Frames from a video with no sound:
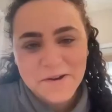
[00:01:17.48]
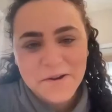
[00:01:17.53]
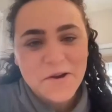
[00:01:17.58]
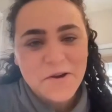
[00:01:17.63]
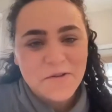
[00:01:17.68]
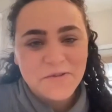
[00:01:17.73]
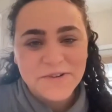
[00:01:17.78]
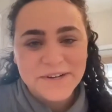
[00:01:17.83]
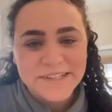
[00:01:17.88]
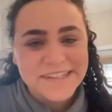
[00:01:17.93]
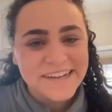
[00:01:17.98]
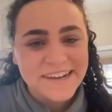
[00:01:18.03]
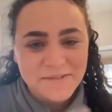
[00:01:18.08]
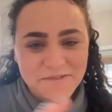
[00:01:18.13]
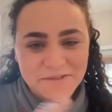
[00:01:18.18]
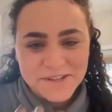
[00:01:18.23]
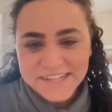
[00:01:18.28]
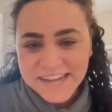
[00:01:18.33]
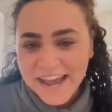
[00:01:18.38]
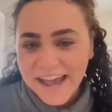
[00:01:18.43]
It. One thing I
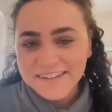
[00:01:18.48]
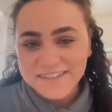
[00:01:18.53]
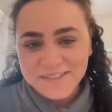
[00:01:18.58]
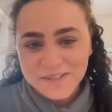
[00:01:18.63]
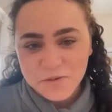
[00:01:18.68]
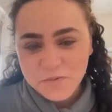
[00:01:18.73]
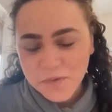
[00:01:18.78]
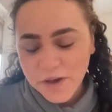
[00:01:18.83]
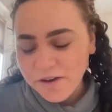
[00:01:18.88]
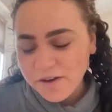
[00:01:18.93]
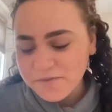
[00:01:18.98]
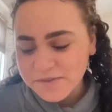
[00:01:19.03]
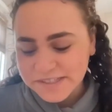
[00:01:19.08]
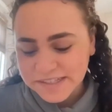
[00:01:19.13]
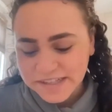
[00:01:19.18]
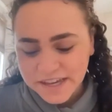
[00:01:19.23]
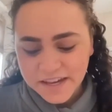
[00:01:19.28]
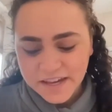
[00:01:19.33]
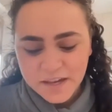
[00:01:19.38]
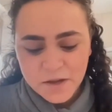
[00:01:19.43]
wanted to ask you about was
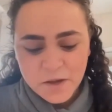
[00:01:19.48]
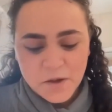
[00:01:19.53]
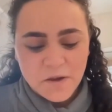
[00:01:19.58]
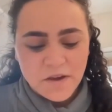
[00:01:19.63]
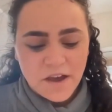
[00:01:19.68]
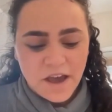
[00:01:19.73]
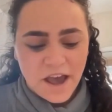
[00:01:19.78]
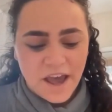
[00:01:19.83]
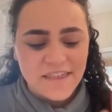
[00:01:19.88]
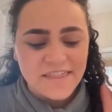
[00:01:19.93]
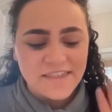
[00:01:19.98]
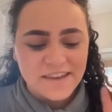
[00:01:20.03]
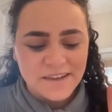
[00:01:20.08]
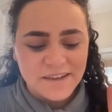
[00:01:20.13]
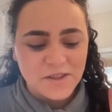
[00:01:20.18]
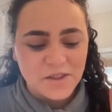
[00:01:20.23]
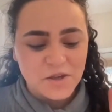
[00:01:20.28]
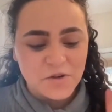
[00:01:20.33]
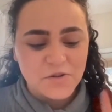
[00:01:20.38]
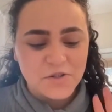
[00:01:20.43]
like I
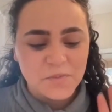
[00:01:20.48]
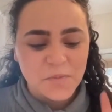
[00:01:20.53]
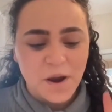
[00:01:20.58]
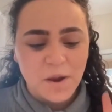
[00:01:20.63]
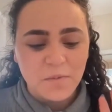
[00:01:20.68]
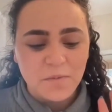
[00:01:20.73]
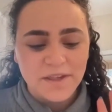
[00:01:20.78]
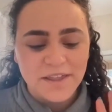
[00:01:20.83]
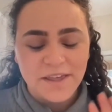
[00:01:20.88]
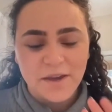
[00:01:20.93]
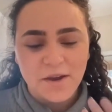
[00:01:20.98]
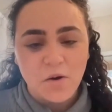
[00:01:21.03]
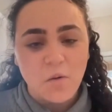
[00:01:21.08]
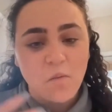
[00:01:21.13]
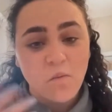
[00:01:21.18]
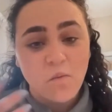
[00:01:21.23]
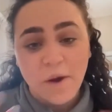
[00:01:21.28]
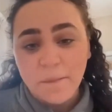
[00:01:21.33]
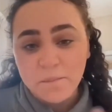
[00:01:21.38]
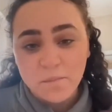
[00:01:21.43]
think there was probably like
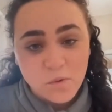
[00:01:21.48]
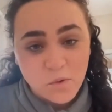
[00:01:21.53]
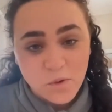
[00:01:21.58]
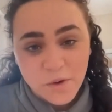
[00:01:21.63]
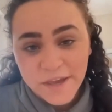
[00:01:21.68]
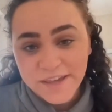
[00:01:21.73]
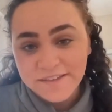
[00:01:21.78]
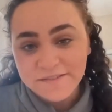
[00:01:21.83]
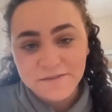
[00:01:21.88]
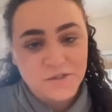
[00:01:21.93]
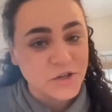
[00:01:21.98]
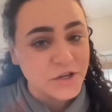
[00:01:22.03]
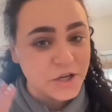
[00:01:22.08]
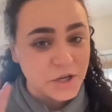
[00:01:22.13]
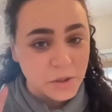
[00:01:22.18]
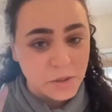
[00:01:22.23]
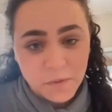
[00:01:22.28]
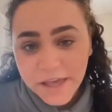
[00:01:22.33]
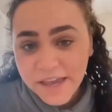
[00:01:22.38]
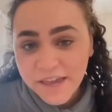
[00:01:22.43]
one point during
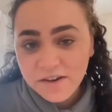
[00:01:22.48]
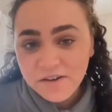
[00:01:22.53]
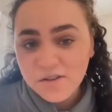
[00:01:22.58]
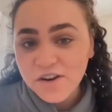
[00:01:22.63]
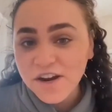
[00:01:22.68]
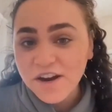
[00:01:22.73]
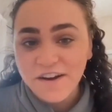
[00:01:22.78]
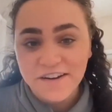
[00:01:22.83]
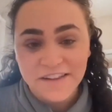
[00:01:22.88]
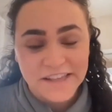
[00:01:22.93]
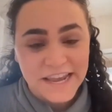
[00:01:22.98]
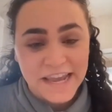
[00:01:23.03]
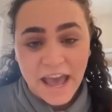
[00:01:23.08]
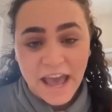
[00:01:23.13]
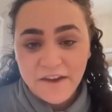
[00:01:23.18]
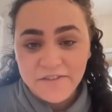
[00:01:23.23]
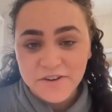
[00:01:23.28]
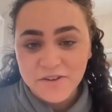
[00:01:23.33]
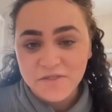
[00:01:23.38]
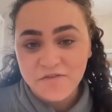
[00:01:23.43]
your playing career and like
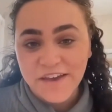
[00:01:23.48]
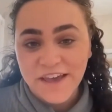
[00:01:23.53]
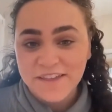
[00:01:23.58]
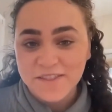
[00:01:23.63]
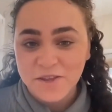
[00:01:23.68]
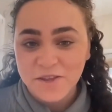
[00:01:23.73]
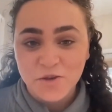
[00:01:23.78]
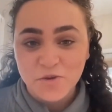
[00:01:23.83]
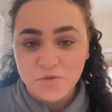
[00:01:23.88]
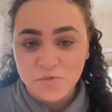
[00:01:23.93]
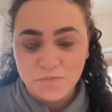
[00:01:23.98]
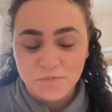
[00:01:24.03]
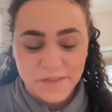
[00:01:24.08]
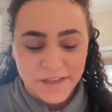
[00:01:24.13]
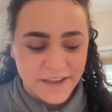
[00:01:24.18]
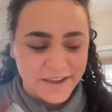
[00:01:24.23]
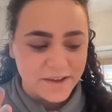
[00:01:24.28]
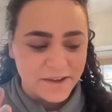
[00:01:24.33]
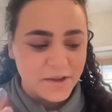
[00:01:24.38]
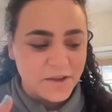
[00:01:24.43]
after the fact that you
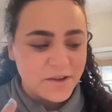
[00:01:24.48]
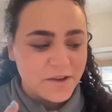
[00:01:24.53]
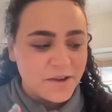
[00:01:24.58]
like